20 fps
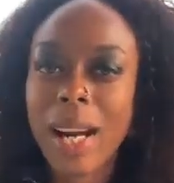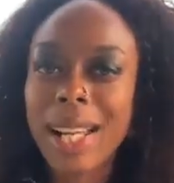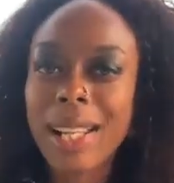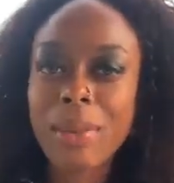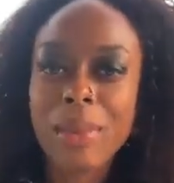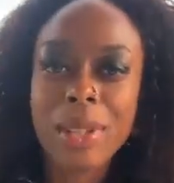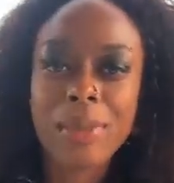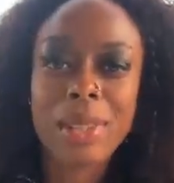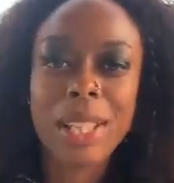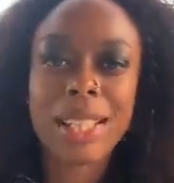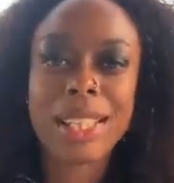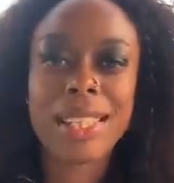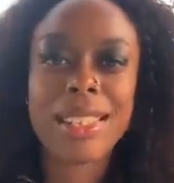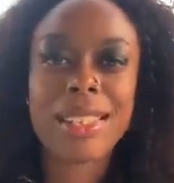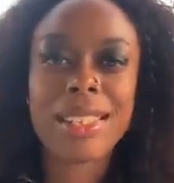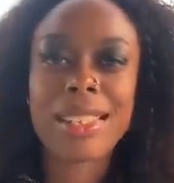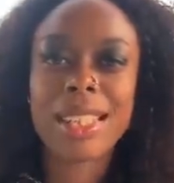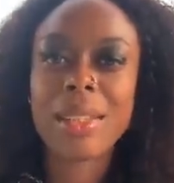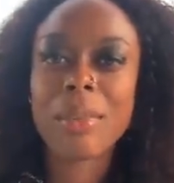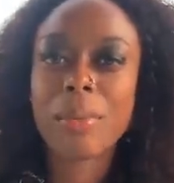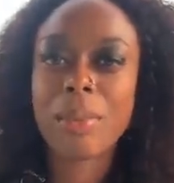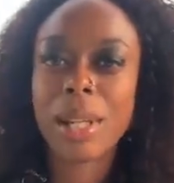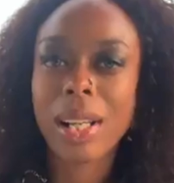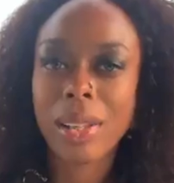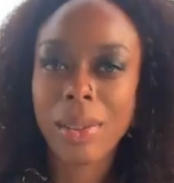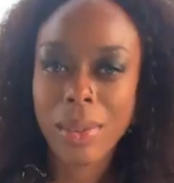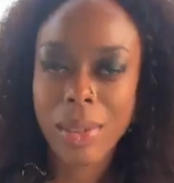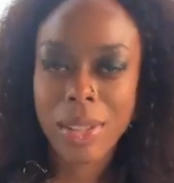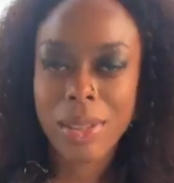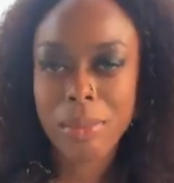right with me. It didn't sit
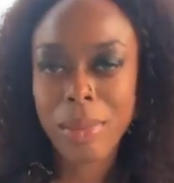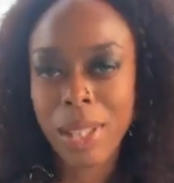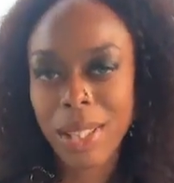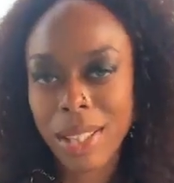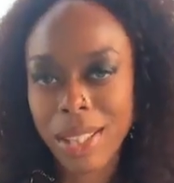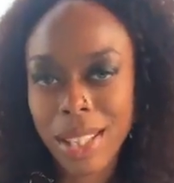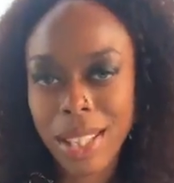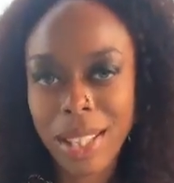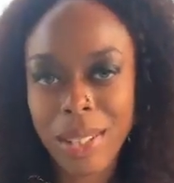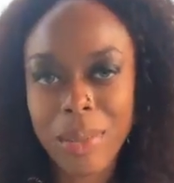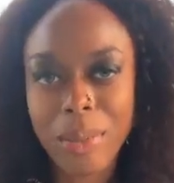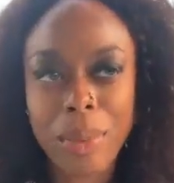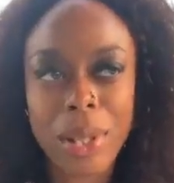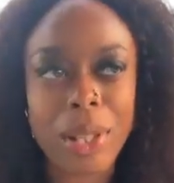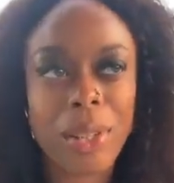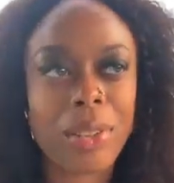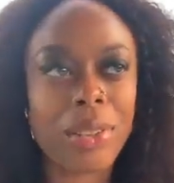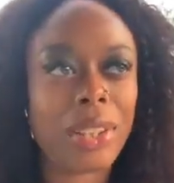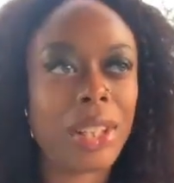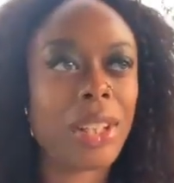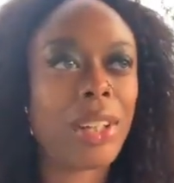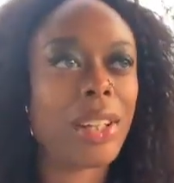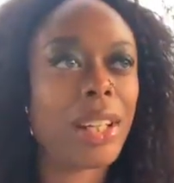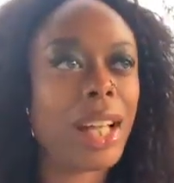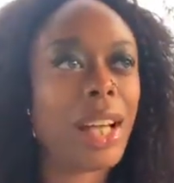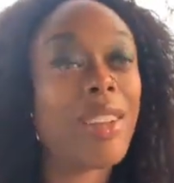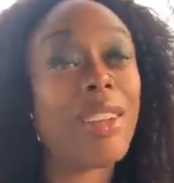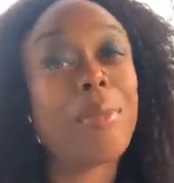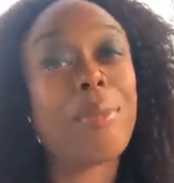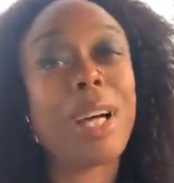well with me that we only
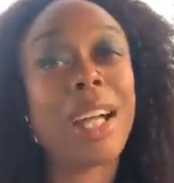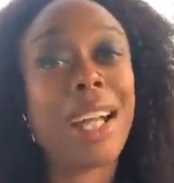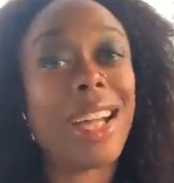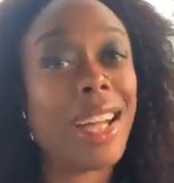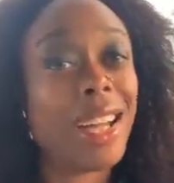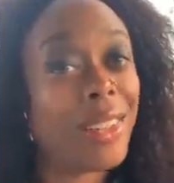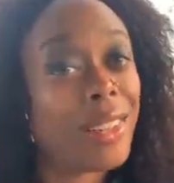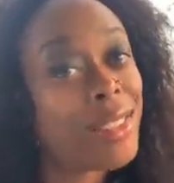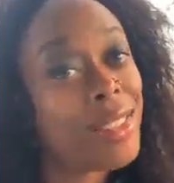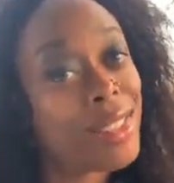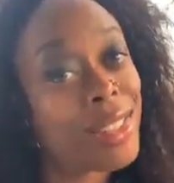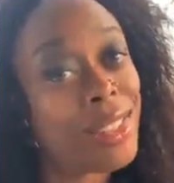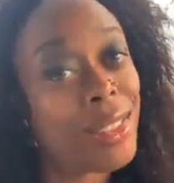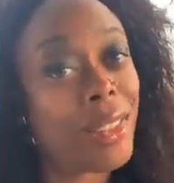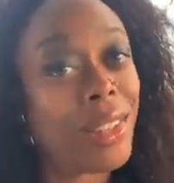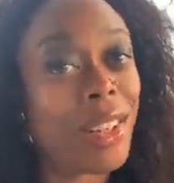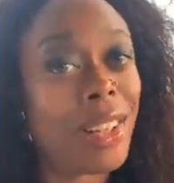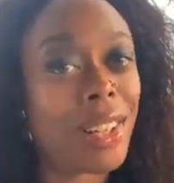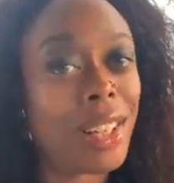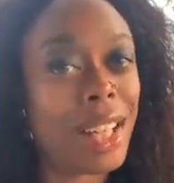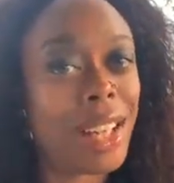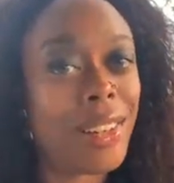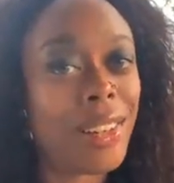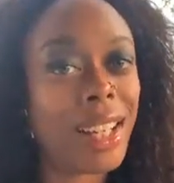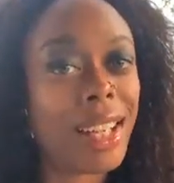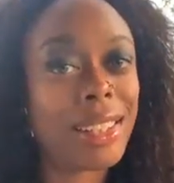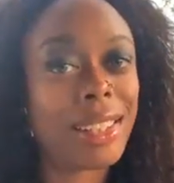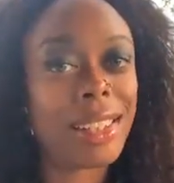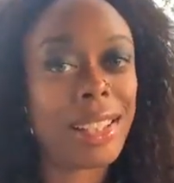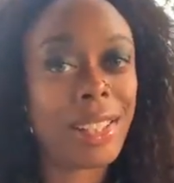hung out at my house or hung out
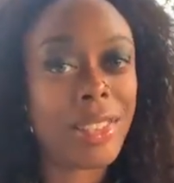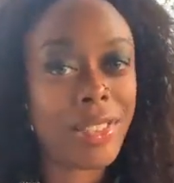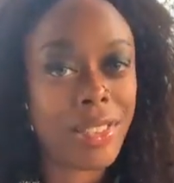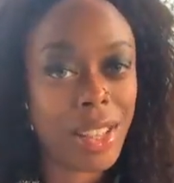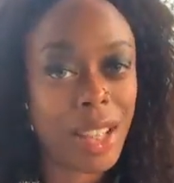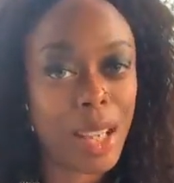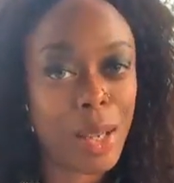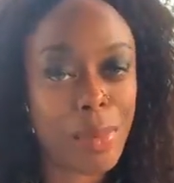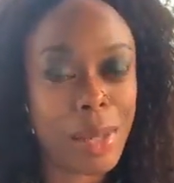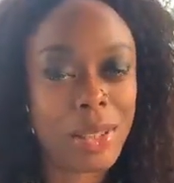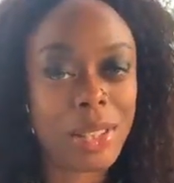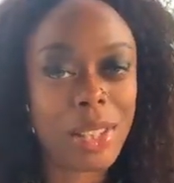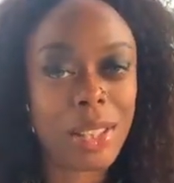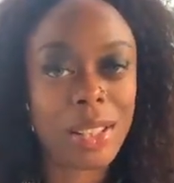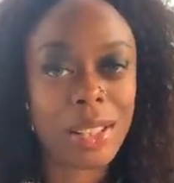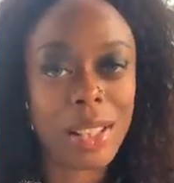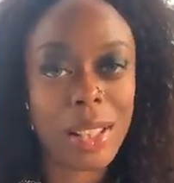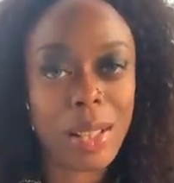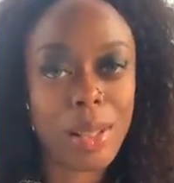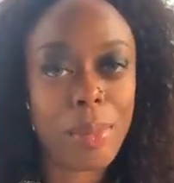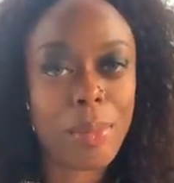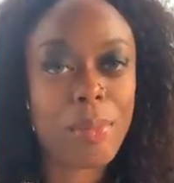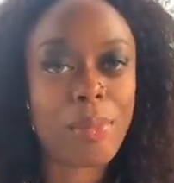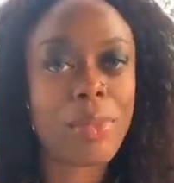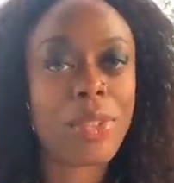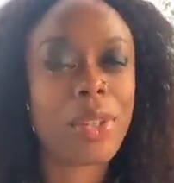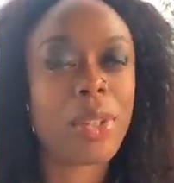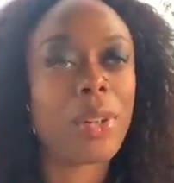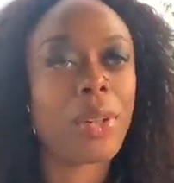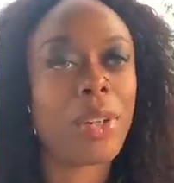at their job at the club.
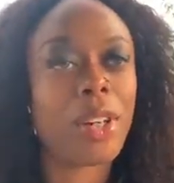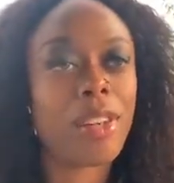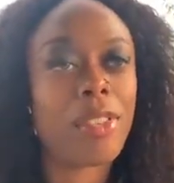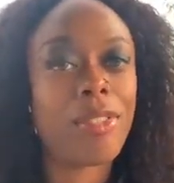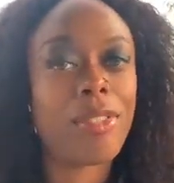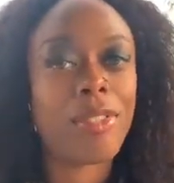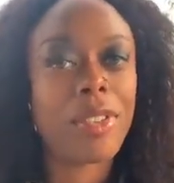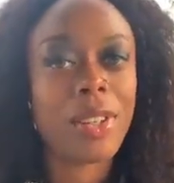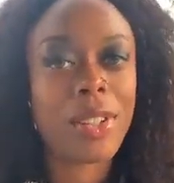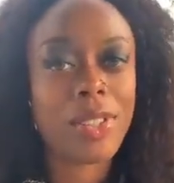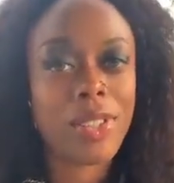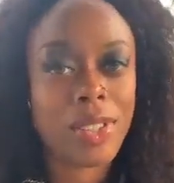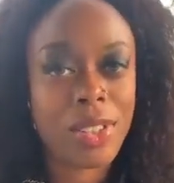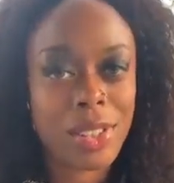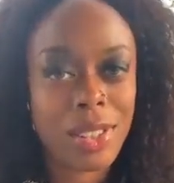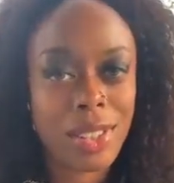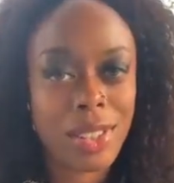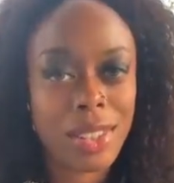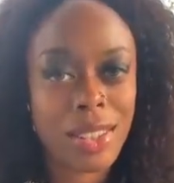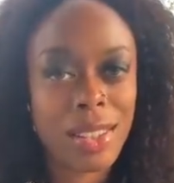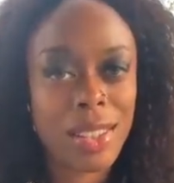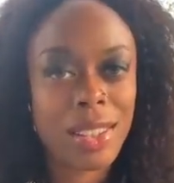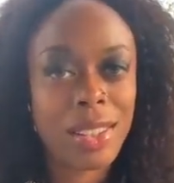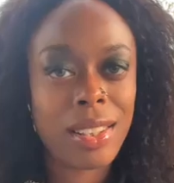So our first,